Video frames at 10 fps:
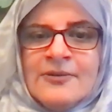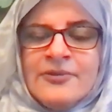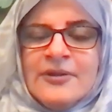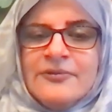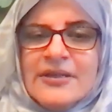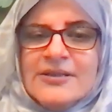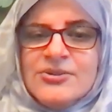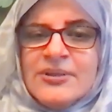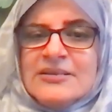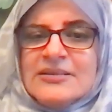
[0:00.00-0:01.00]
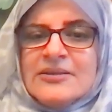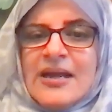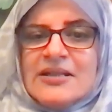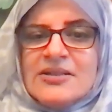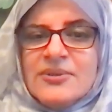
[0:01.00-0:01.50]
Feel free to
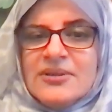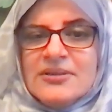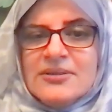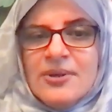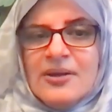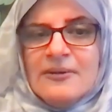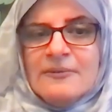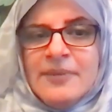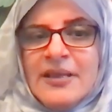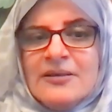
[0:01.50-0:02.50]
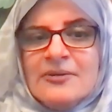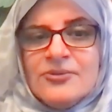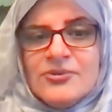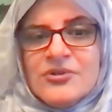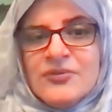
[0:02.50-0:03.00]
interact with the du'a. Make
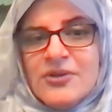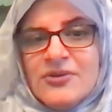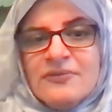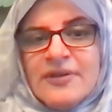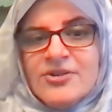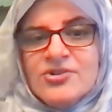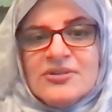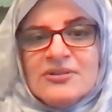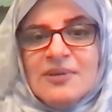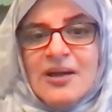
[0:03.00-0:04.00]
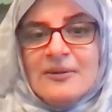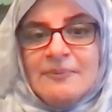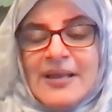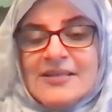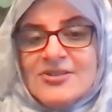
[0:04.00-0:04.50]
notes for your reflection, mark
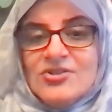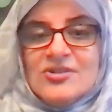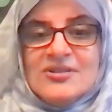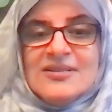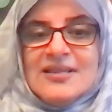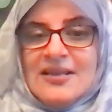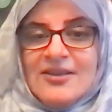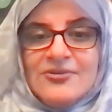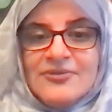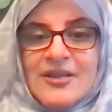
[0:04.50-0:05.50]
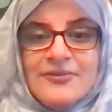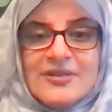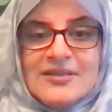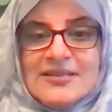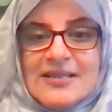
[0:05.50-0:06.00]
passages that are your
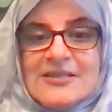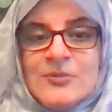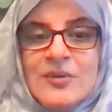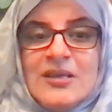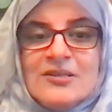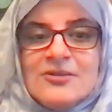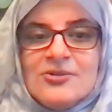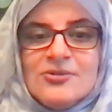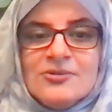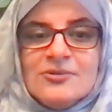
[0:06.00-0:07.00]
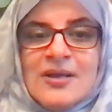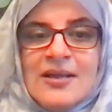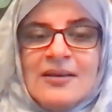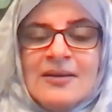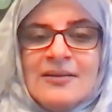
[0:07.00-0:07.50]
favorites, that speak to you.
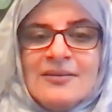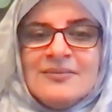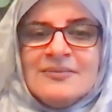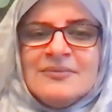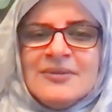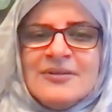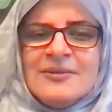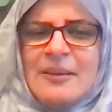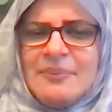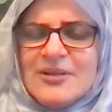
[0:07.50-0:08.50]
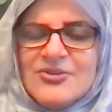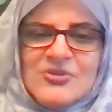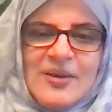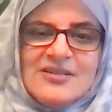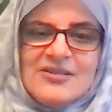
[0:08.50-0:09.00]
Remember those
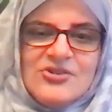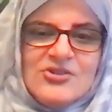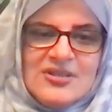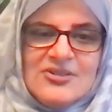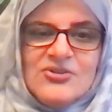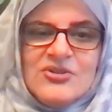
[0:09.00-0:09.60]
passages in your